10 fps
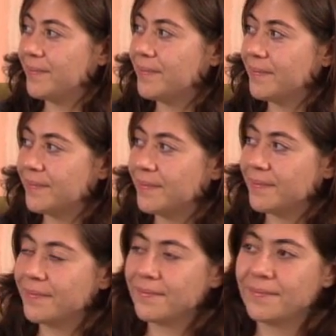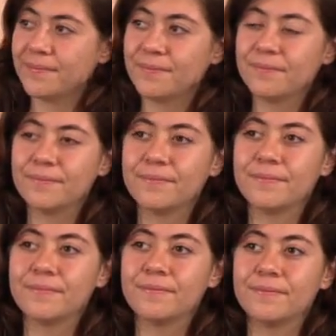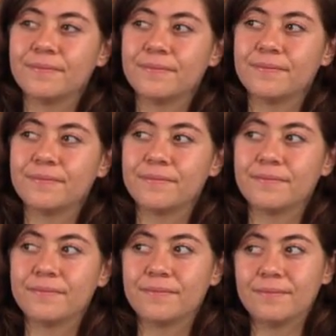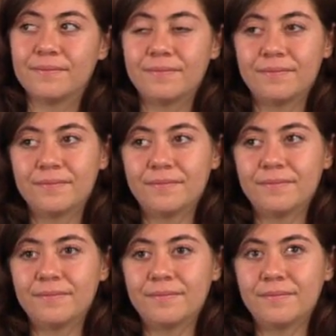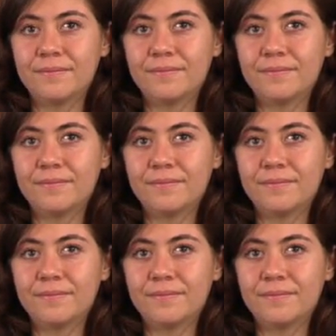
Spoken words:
No words are spoken by the person on screen.